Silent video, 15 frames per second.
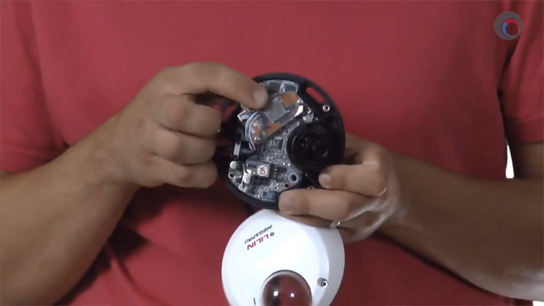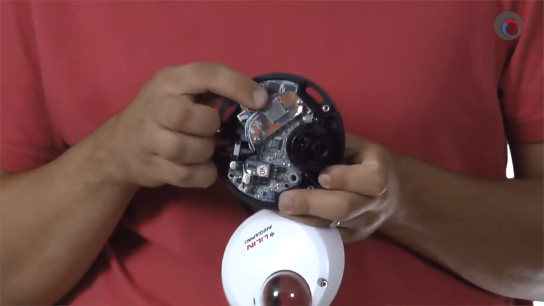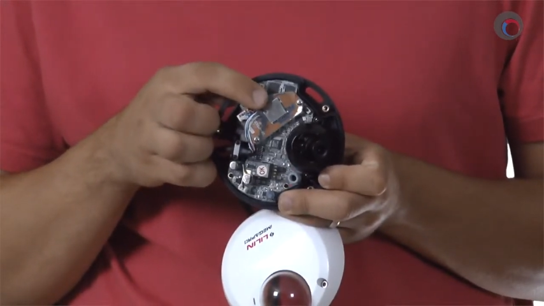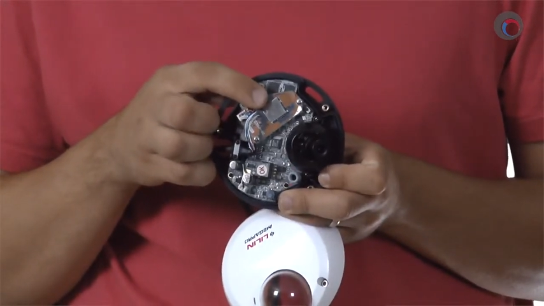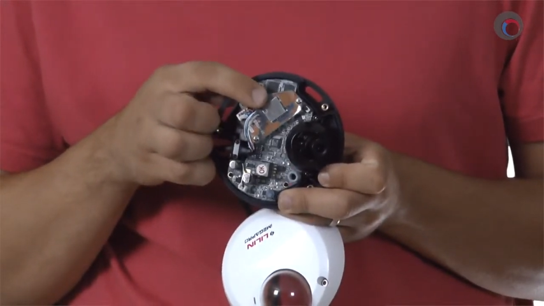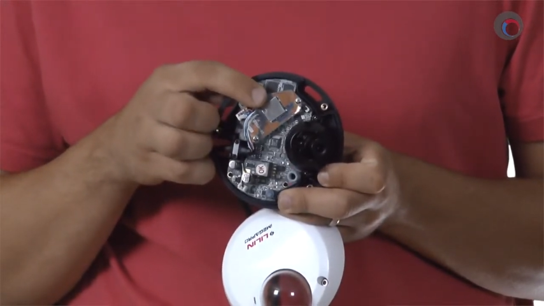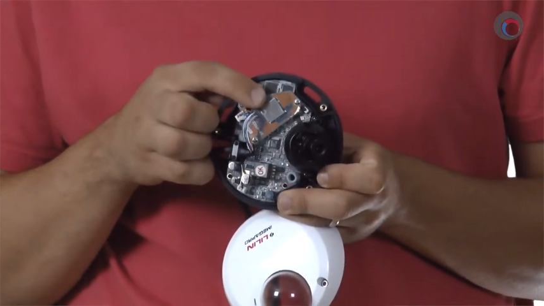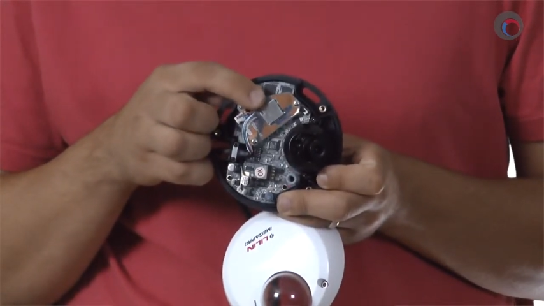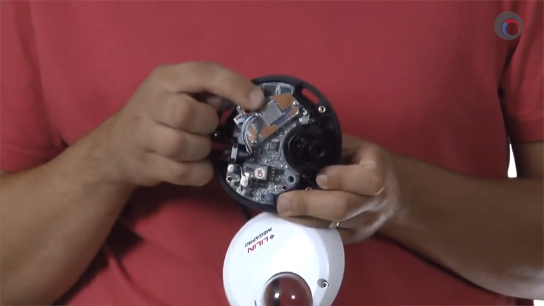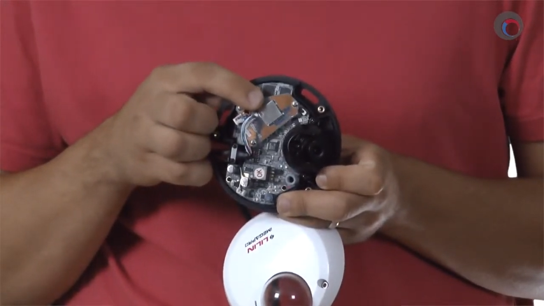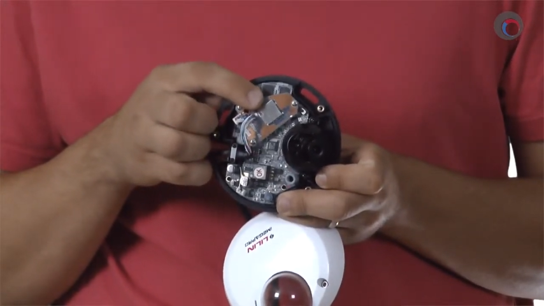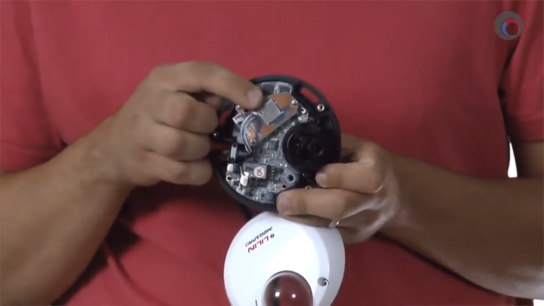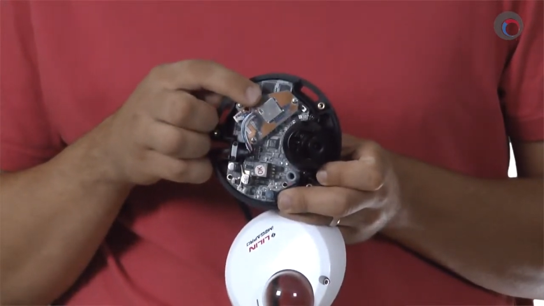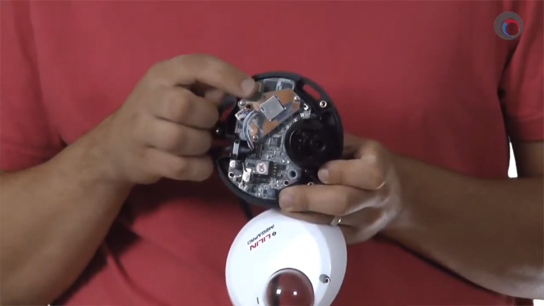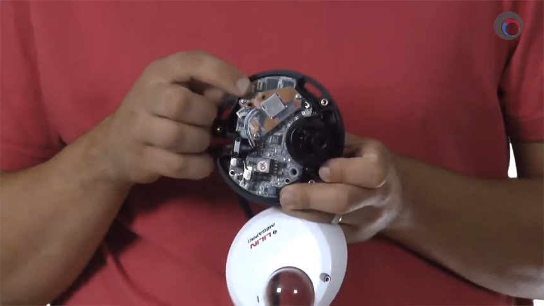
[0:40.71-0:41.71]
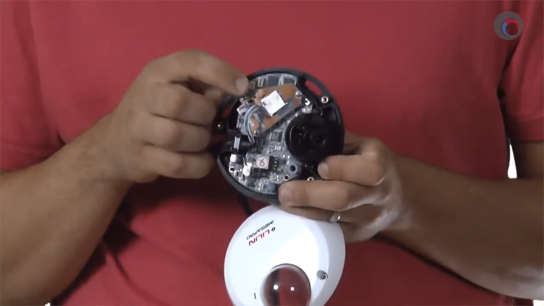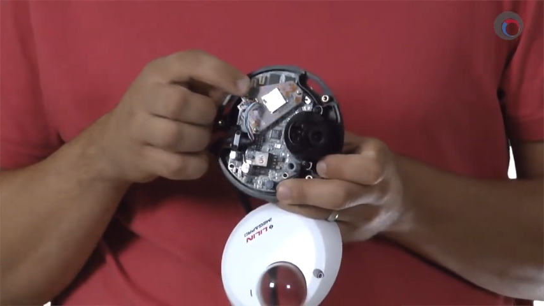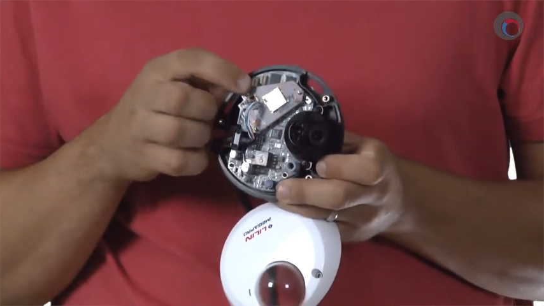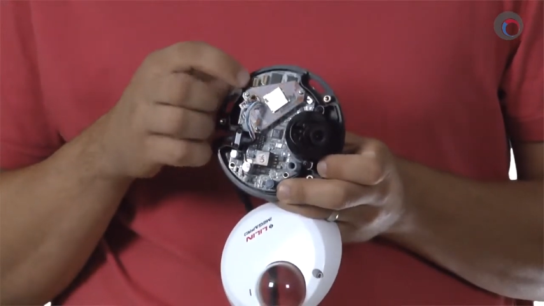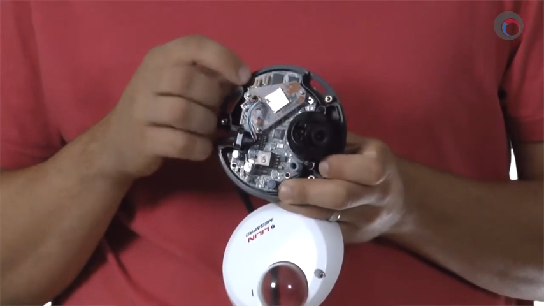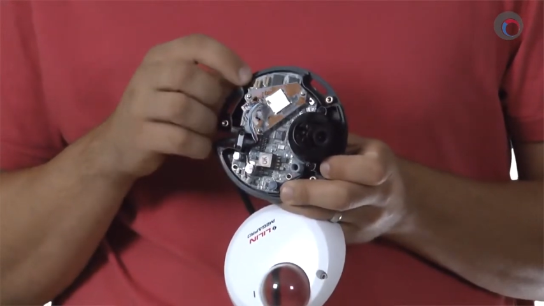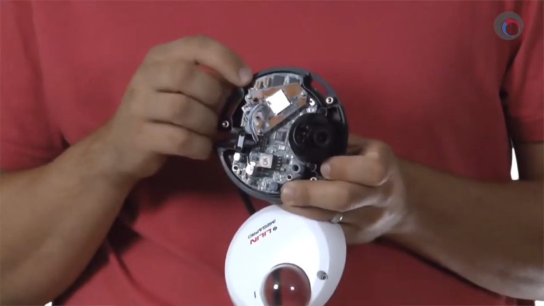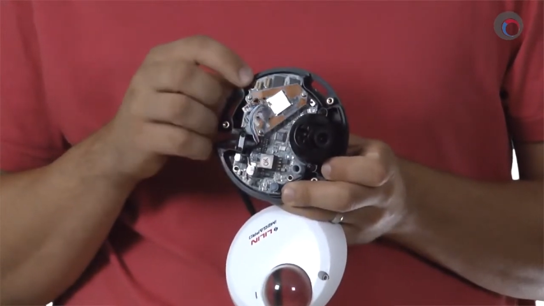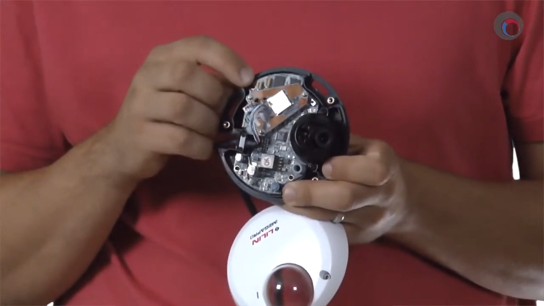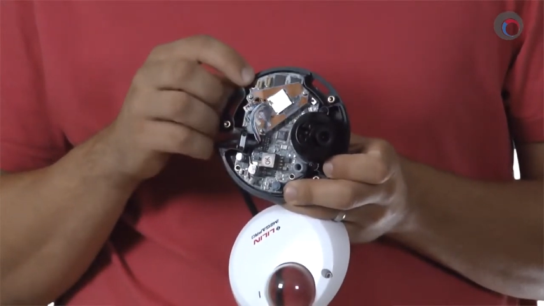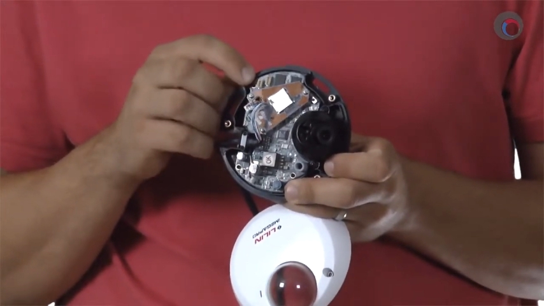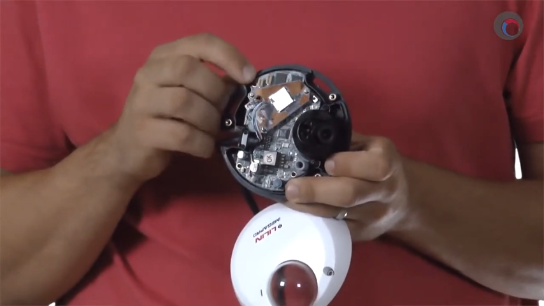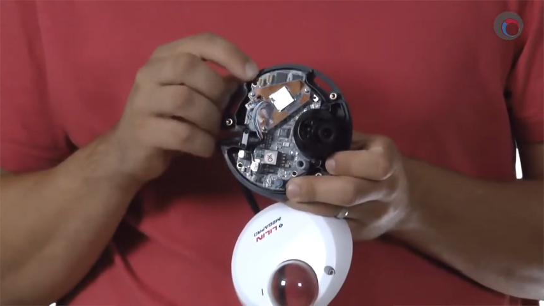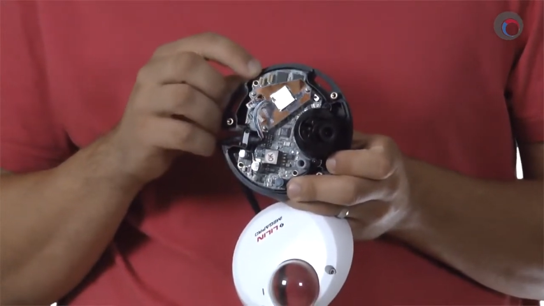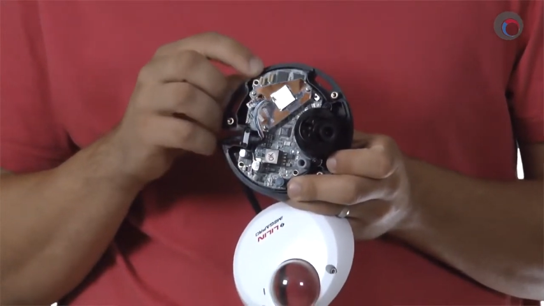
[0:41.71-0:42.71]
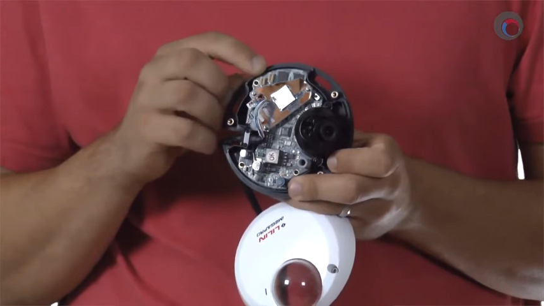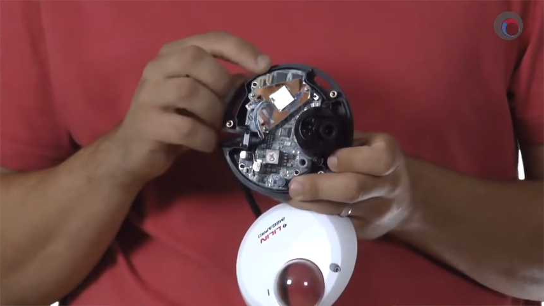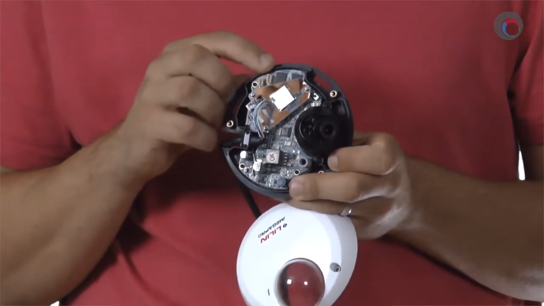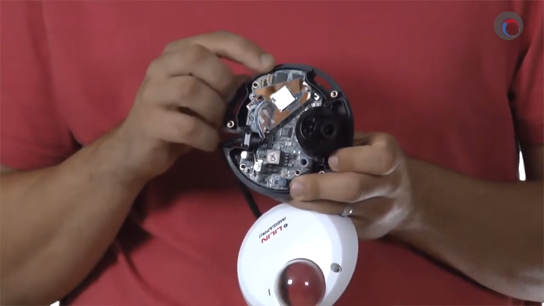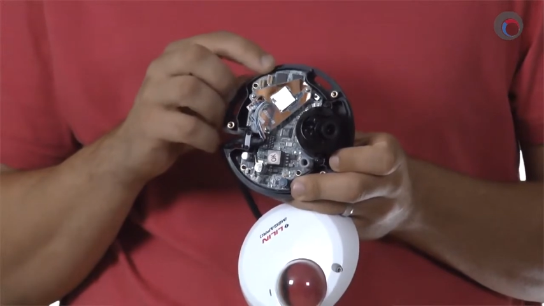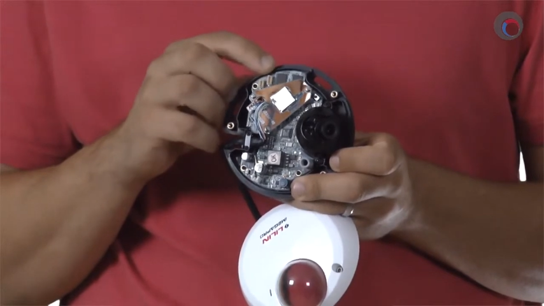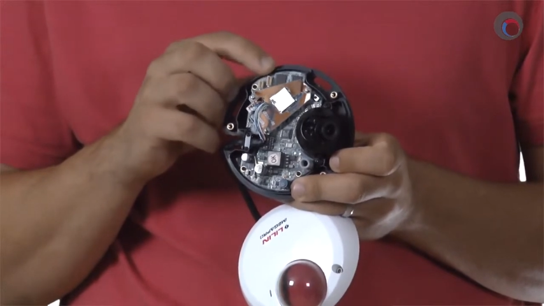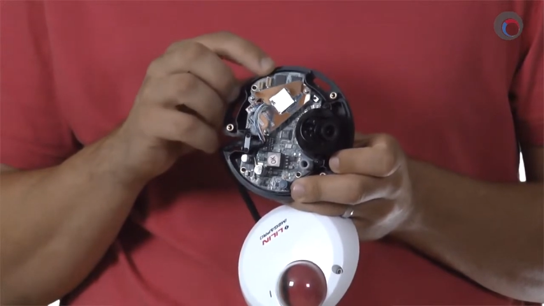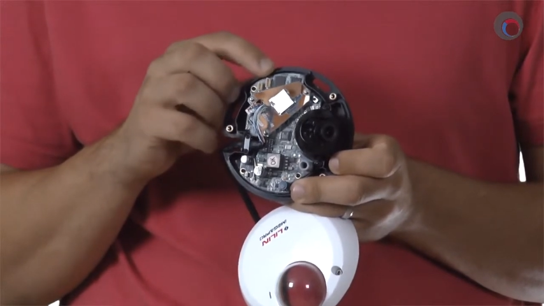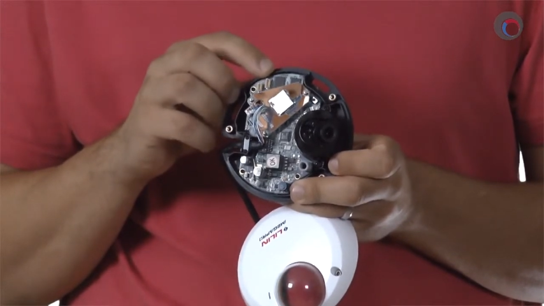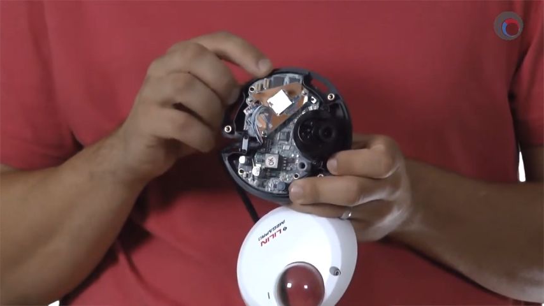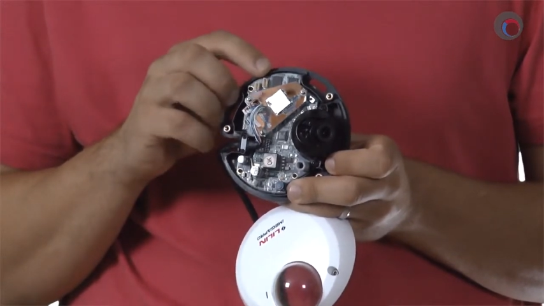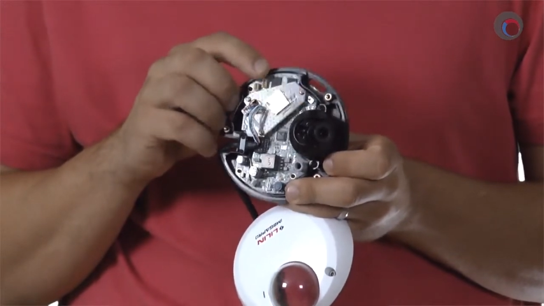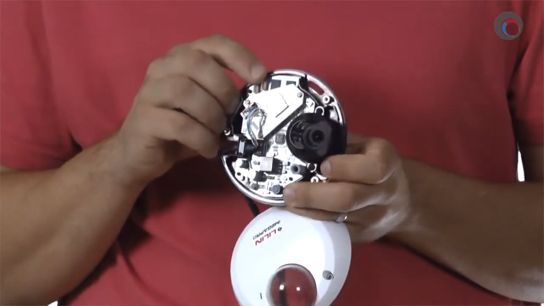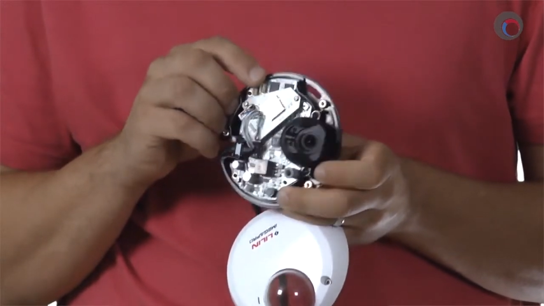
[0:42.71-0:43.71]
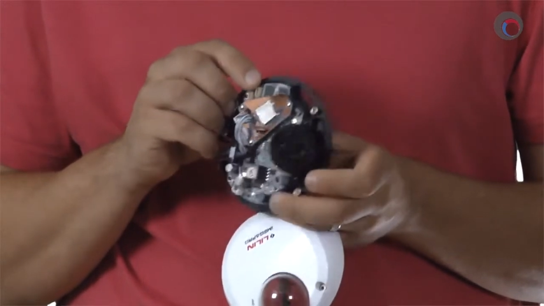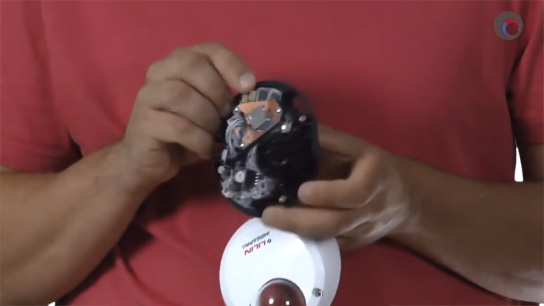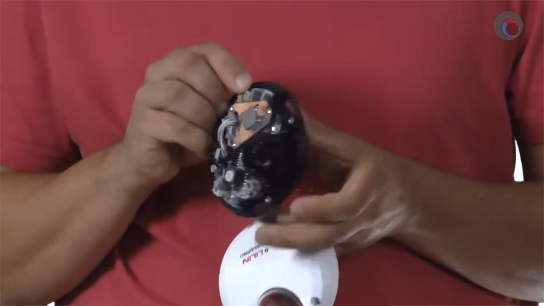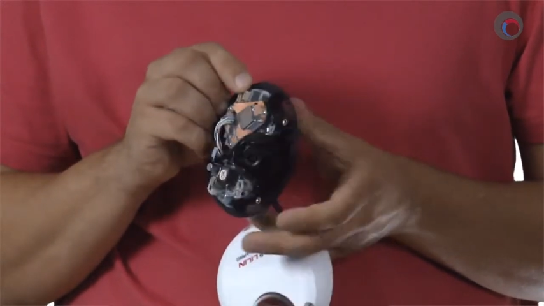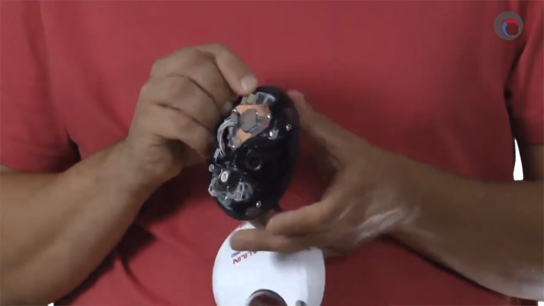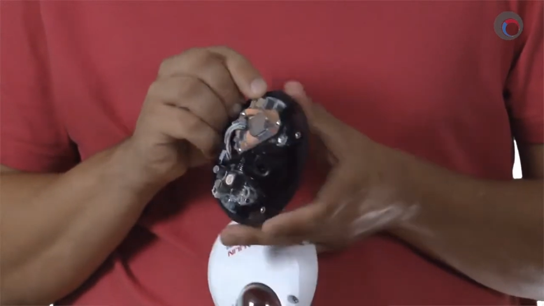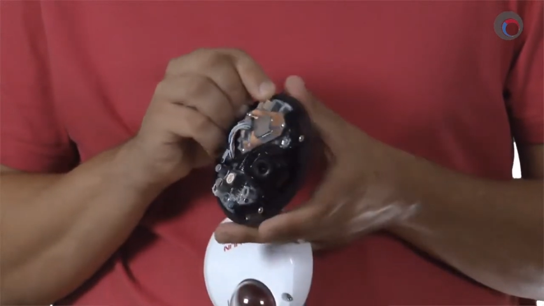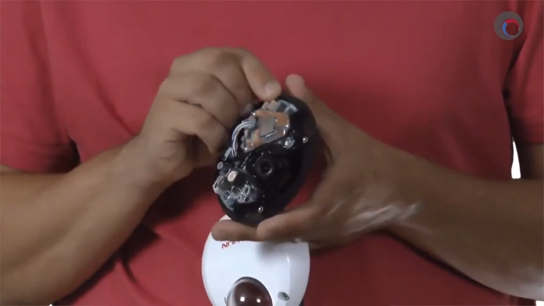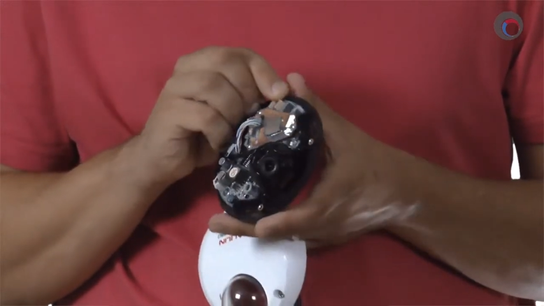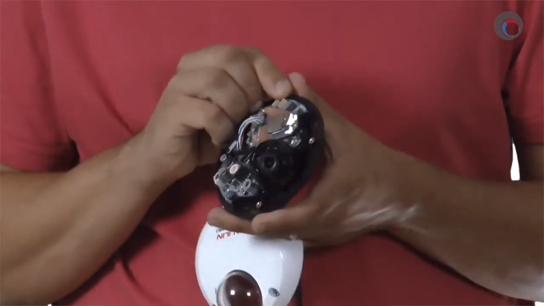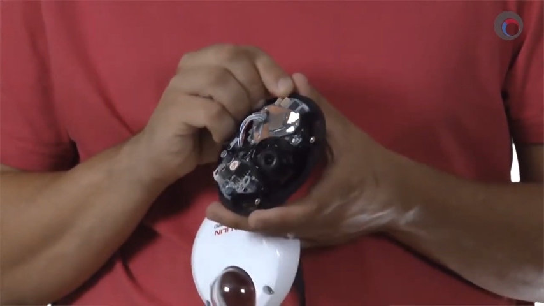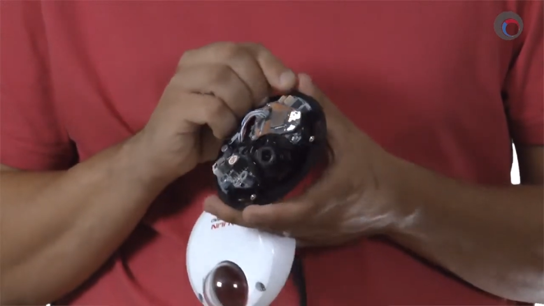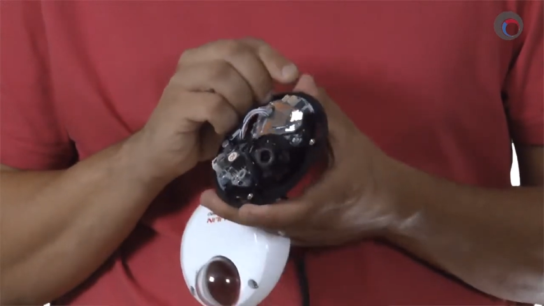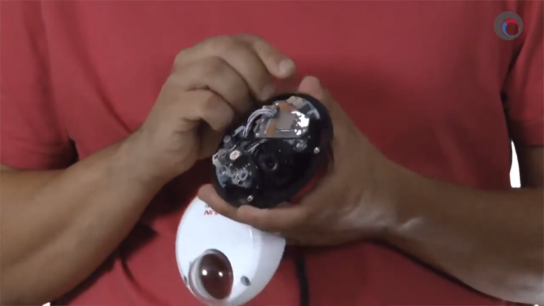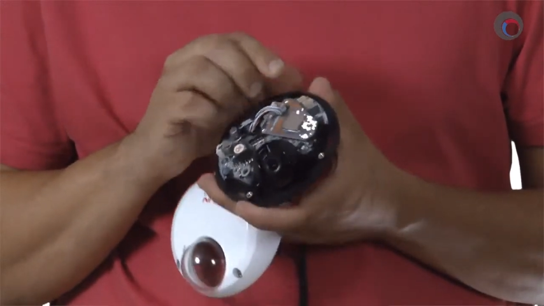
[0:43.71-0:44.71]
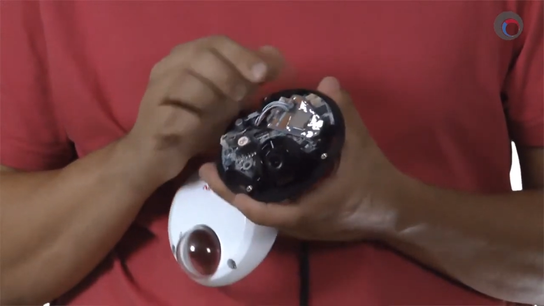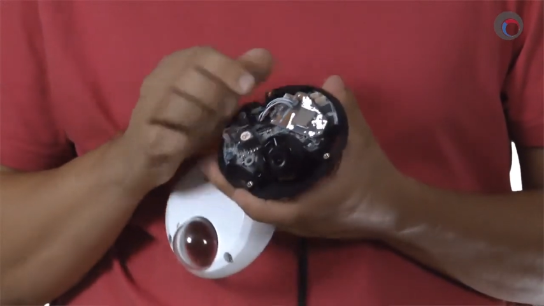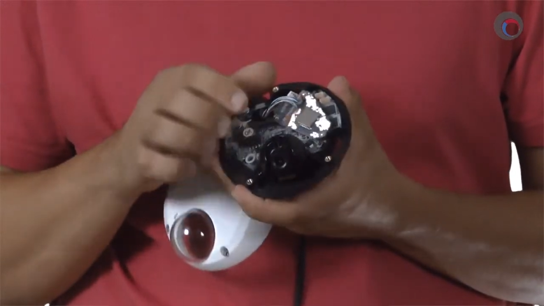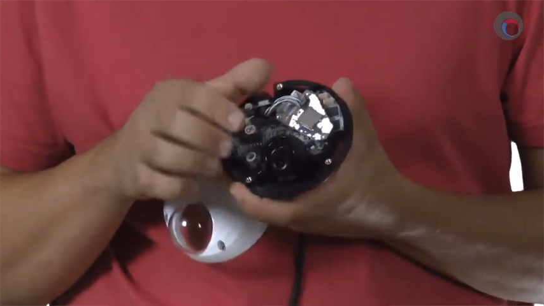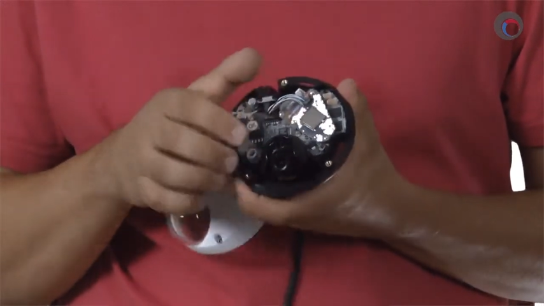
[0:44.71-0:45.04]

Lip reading: [unreadable: no face in view]